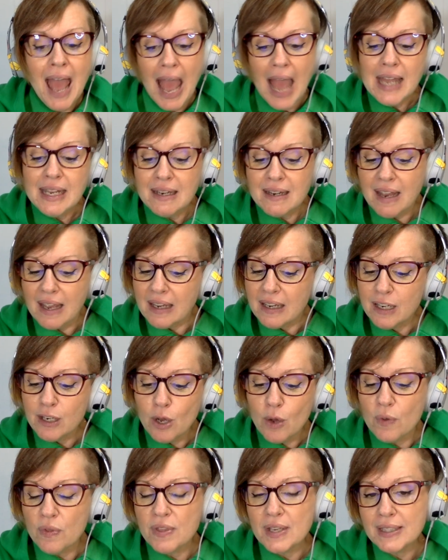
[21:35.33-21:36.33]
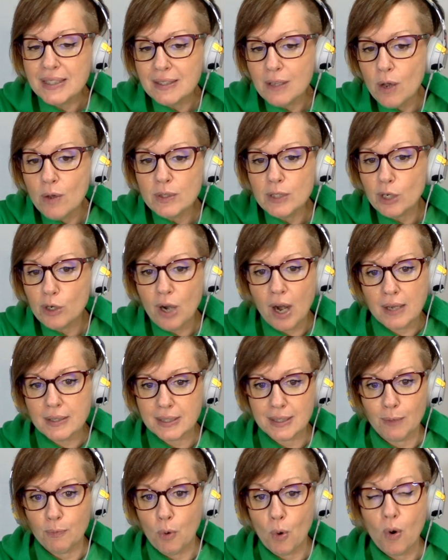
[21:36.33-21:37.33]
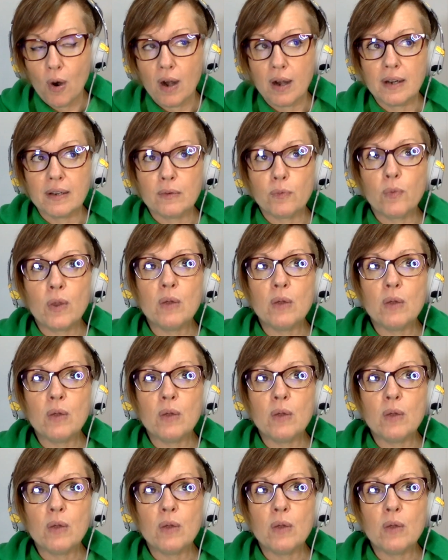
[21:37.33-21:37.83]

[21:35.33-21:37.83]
And, this goes across the board.